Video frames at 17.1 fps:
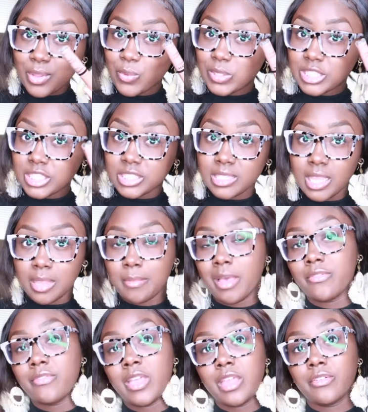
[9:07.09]
which is like
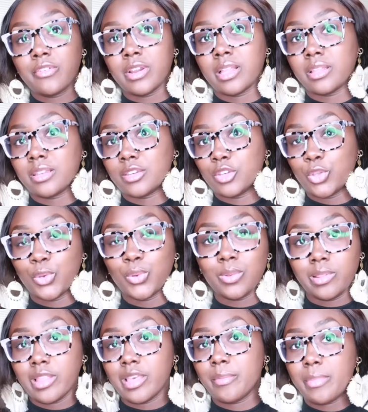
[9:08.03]
my favorite
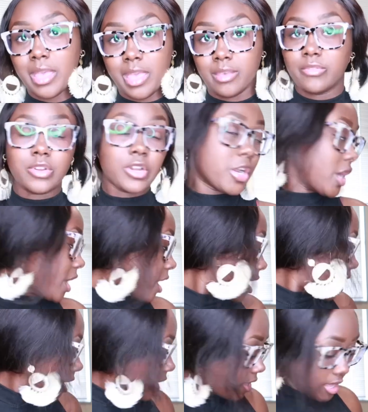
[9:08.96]
nude lip ever.
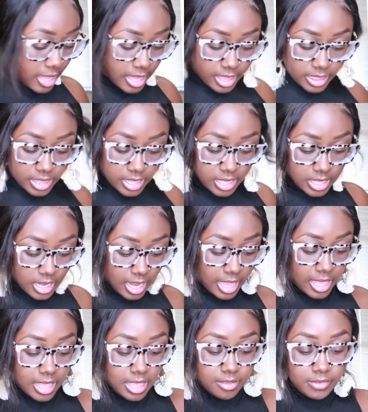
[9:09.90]
And then I
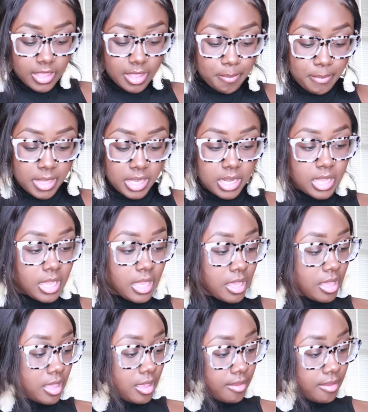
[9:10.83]
have a mini